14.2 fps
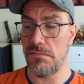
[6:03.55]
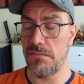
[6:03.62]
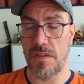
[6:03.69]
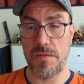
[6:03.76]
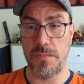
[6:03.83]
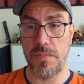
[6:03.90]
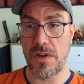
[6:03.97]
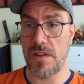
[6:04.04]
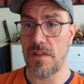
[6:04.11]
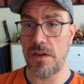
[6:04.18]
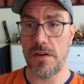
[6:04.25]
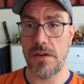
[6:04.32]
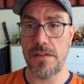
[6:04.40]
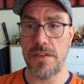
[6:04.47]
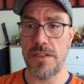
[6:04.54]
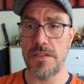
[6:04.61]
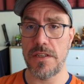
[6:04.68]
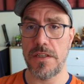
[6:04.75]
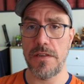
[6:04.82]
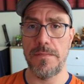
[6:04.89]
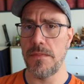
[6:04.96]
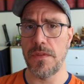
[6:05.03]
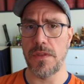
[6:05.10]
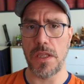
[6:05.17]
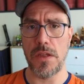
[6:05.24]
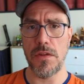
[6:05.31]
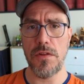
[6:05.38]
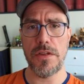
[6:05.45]
This book has a lot of detail. The
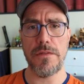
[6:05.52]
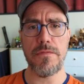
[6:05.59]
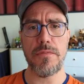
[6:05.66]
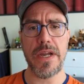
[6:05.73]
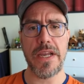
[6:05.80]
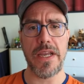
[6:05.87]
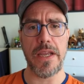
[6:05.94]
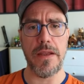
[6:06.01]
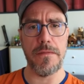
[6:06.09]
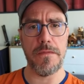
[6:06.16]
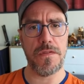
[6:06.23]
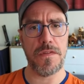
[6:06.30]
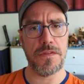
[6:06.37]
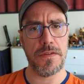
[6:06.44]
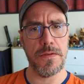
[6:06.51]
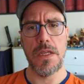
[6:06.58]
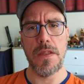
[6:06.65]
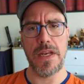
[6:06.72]
Guild of Waves.